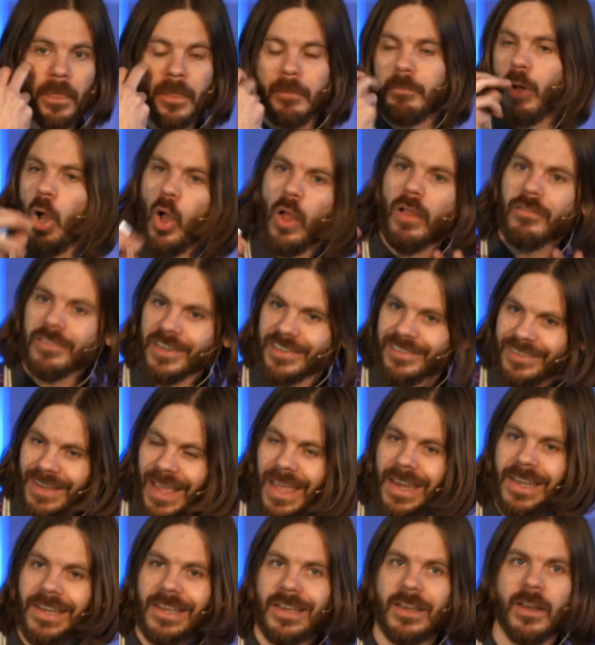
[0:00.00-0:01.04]
But all of a
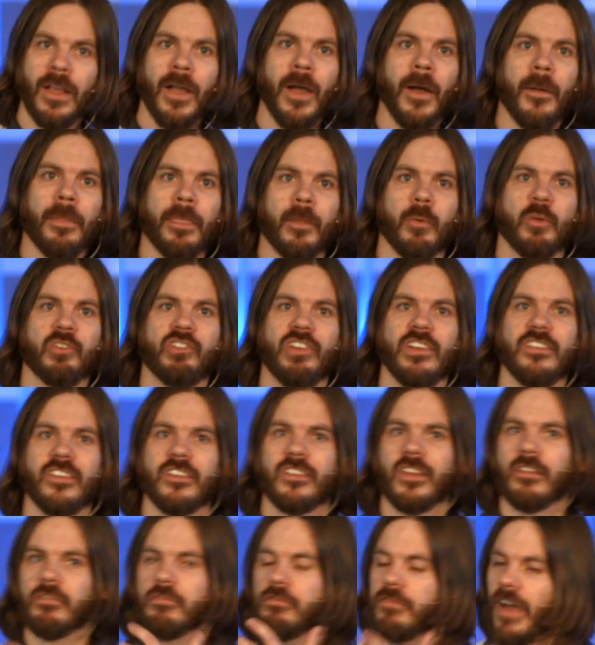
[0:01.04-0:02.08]
sudden, when
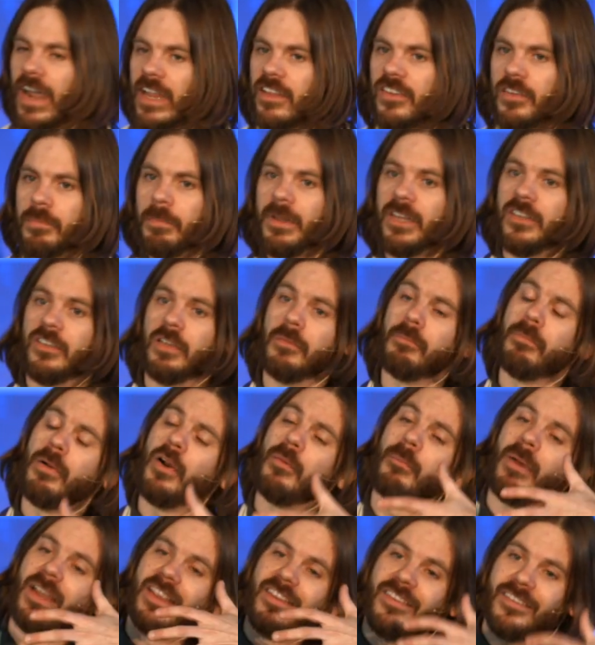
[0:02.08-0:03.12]
Jesus invites me to
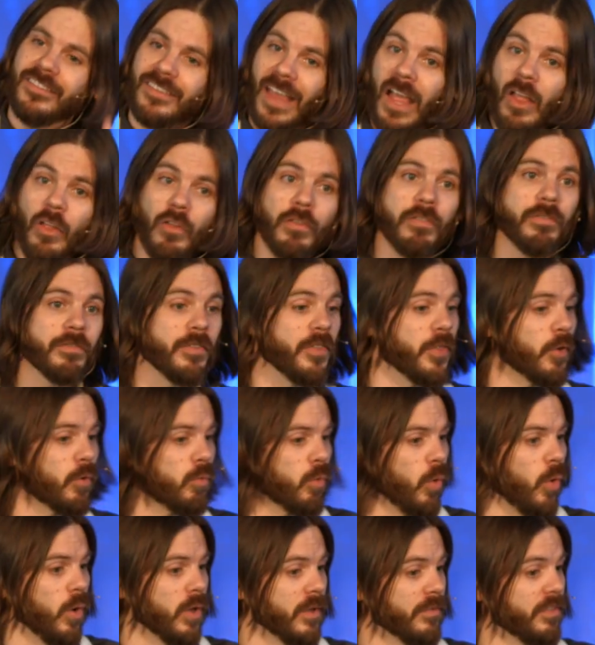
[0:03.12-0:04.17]
put myself in the
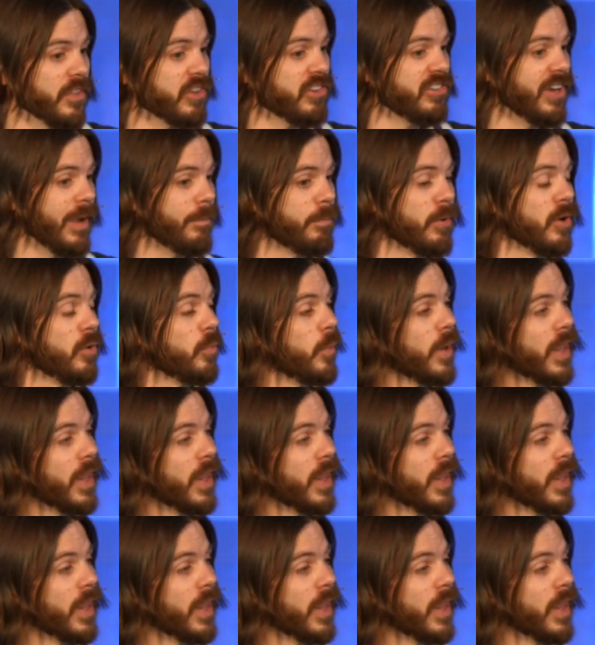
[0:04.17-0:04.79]
role of the shepherd,